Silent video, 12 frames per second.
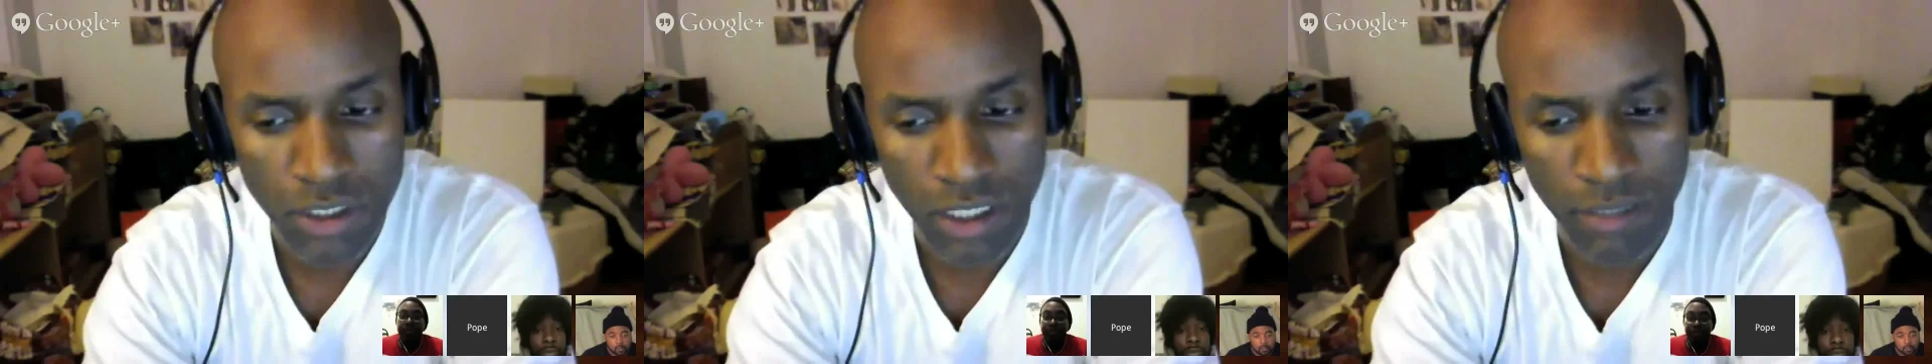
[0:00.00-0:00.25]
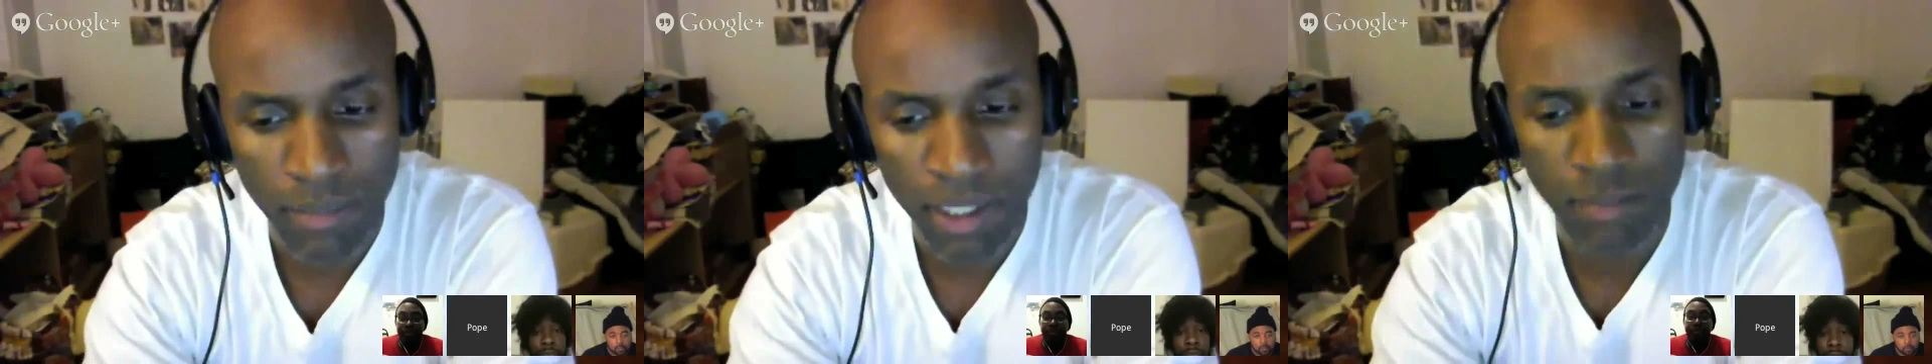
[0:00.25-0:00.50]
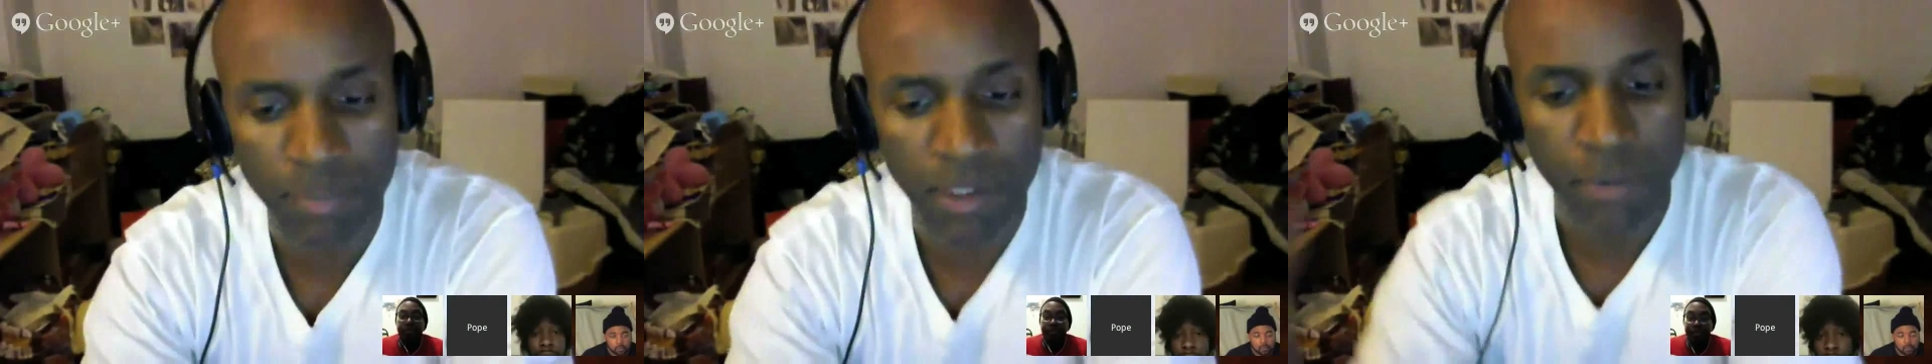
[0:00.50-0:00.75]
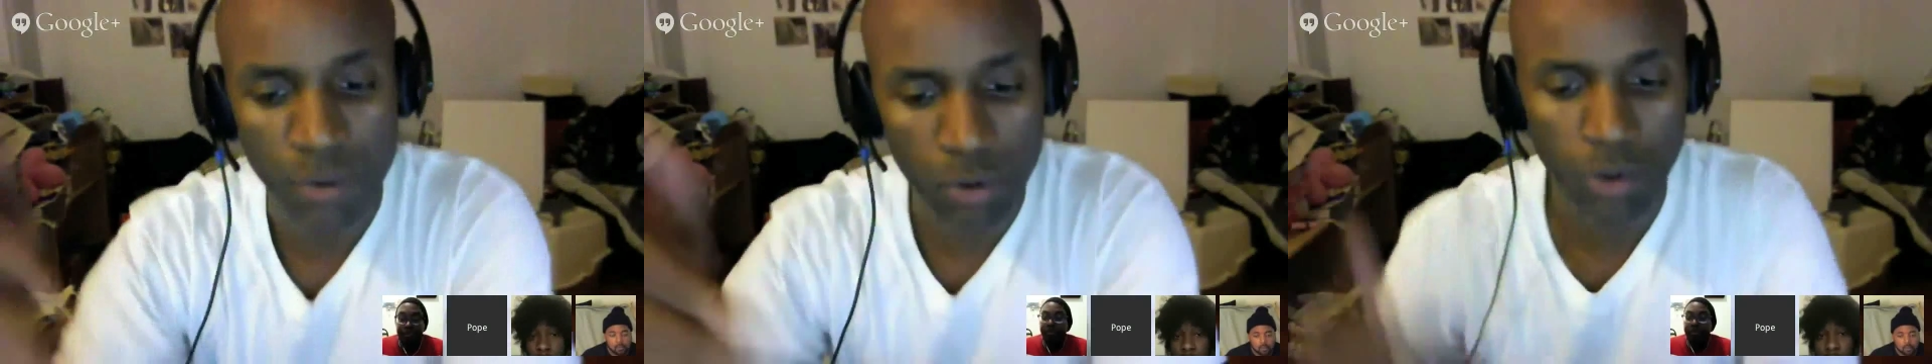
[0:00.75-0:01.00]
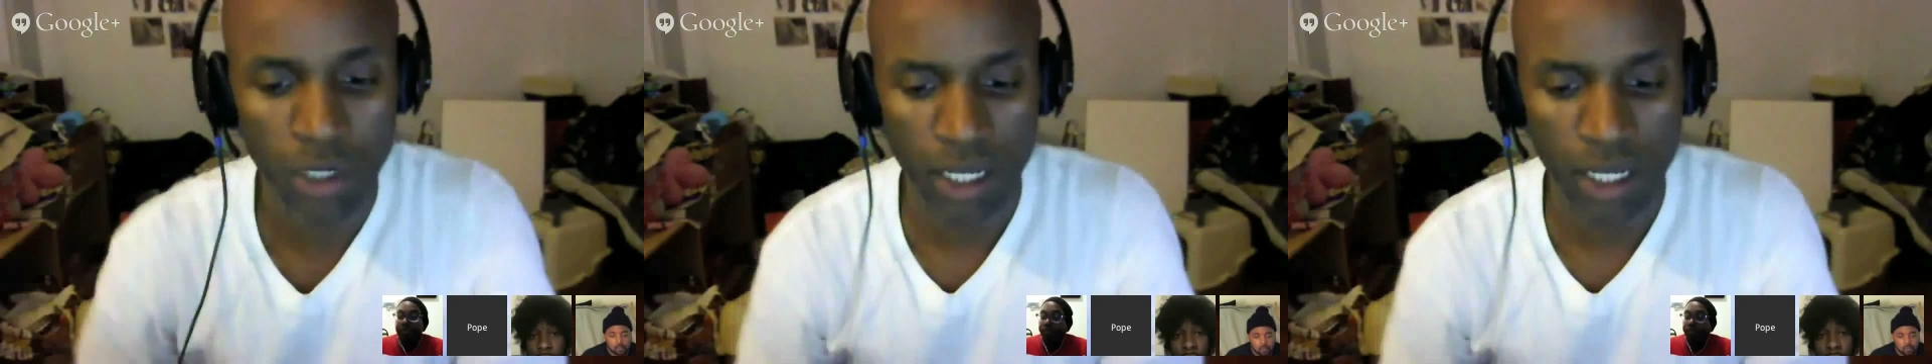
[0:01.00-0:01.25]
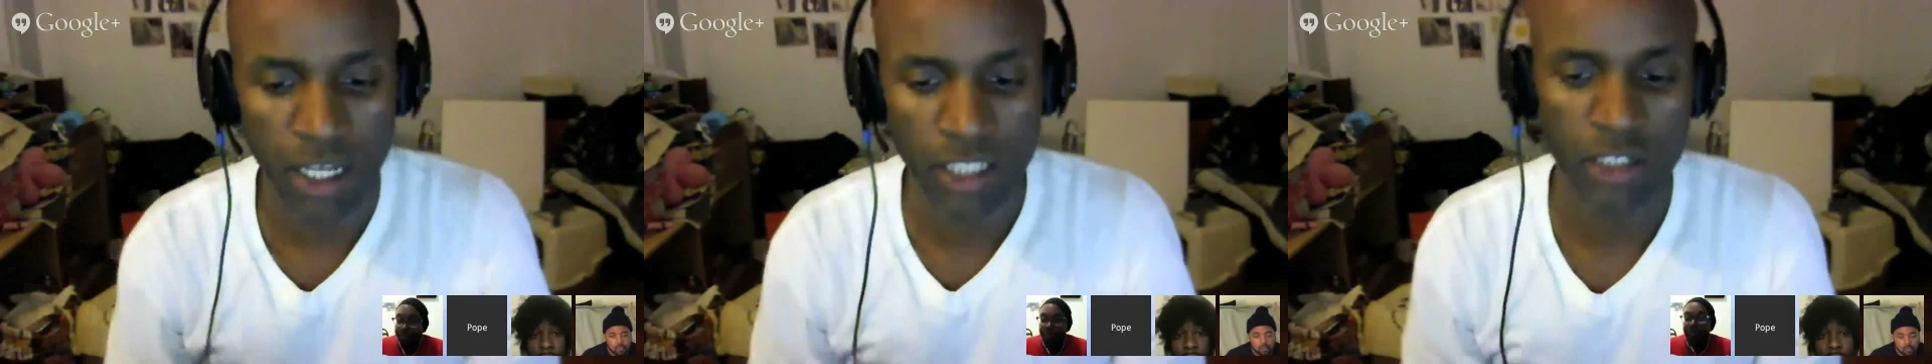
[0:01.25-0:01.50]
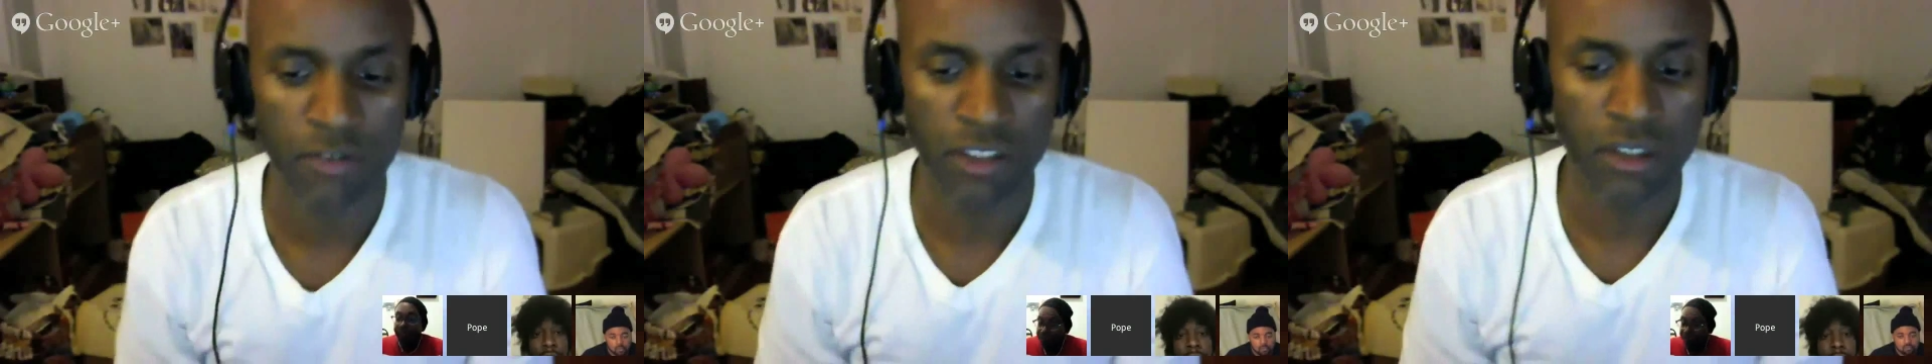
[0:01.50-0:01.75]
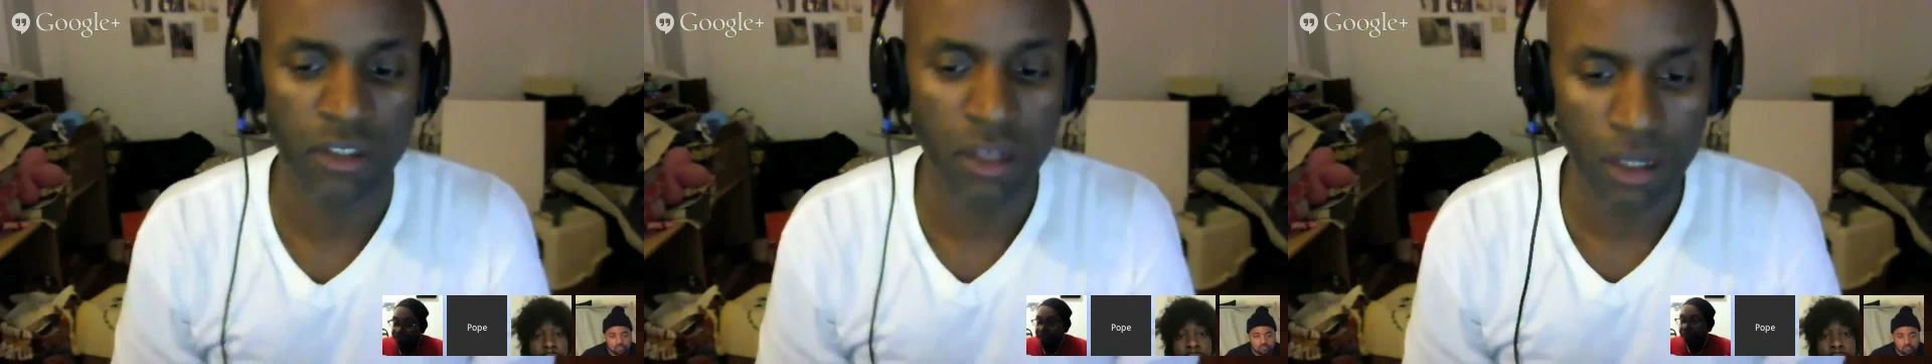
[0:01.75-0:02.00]
and make the people who are getting that
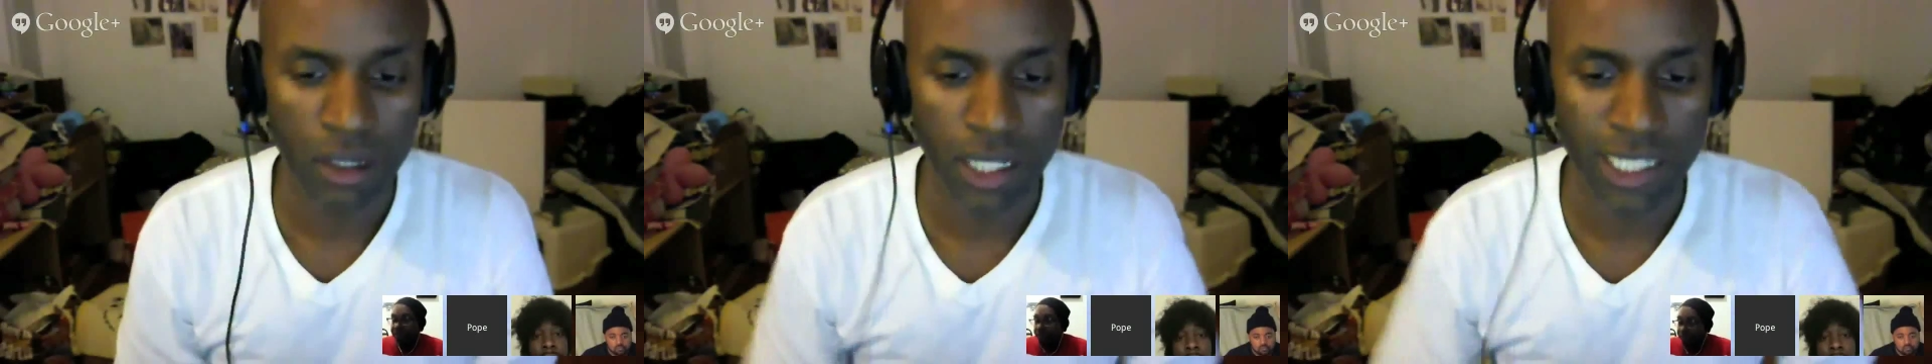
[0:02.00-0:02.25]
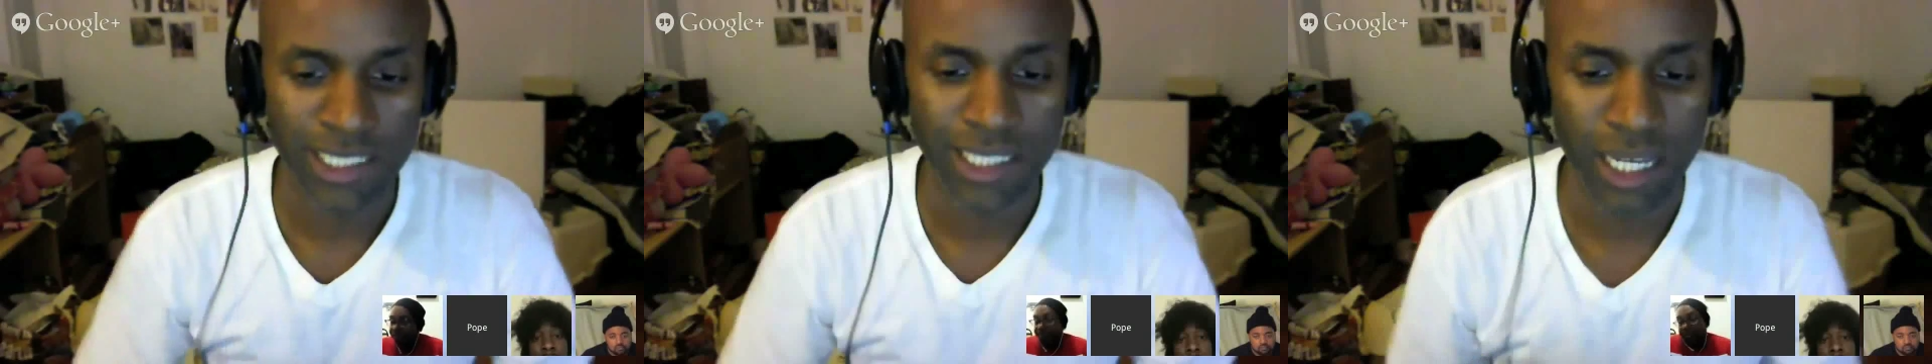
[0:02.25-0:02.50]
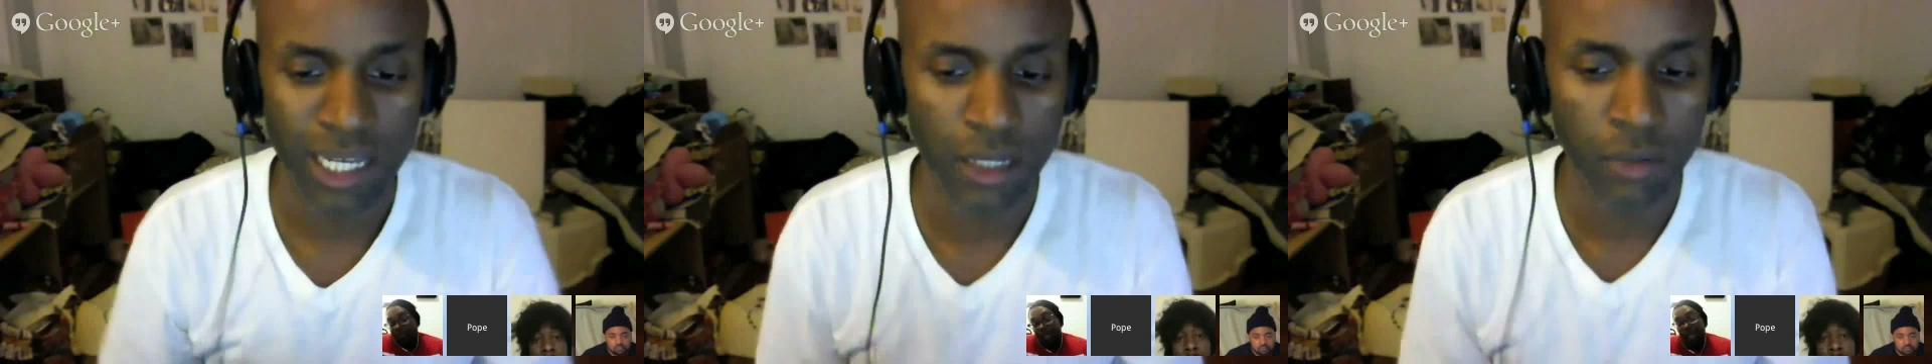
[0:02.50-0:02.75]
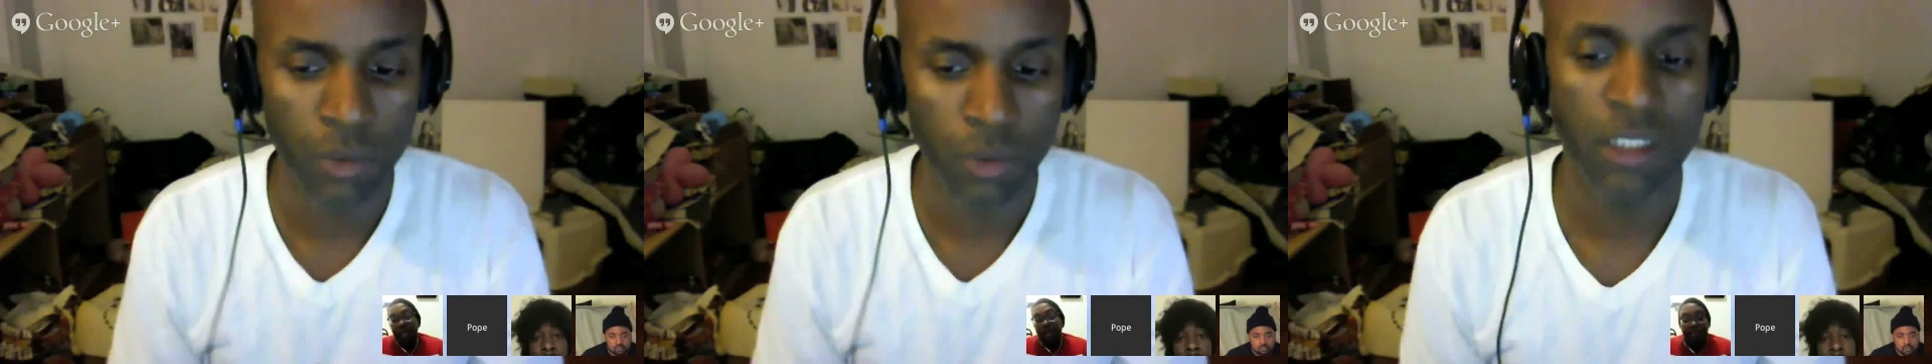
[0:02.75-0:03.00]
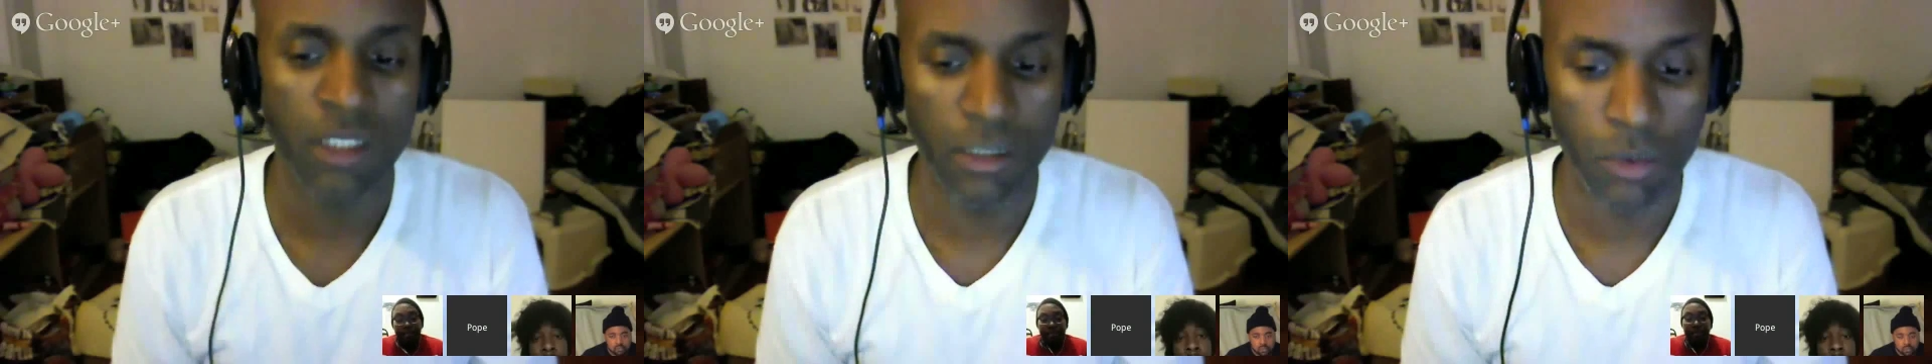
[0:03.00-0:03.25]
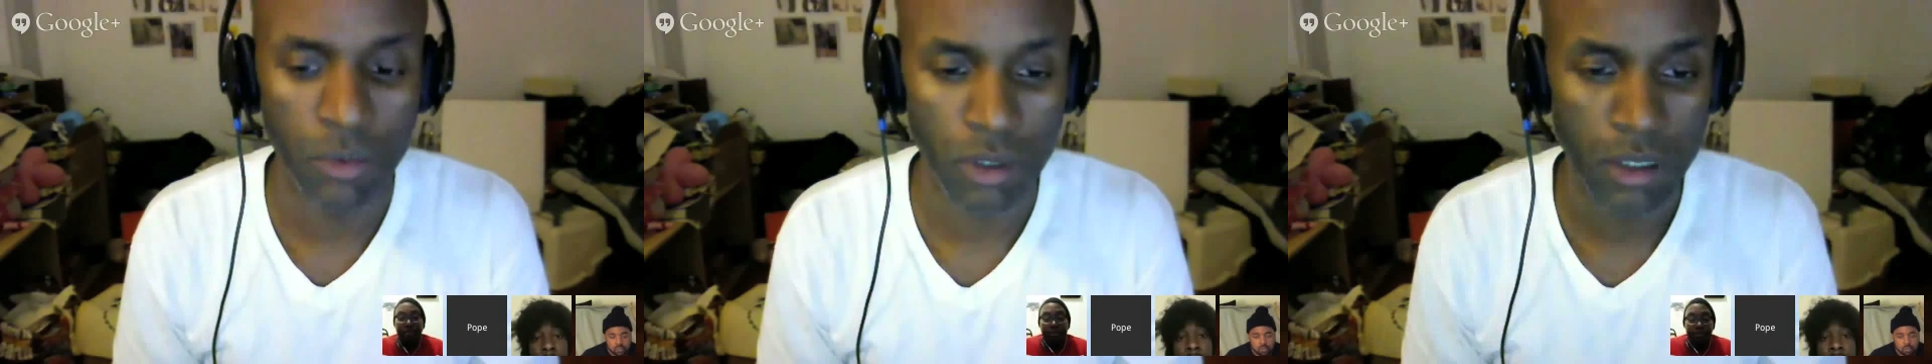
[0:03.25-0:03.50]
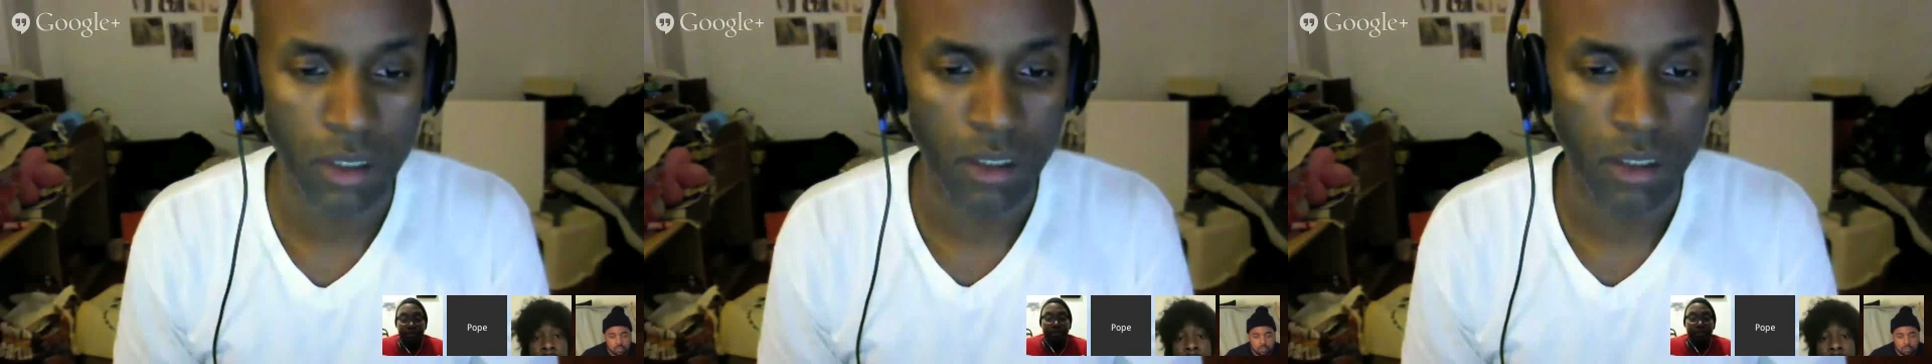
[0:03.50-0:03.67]
service less likely to want to tip more.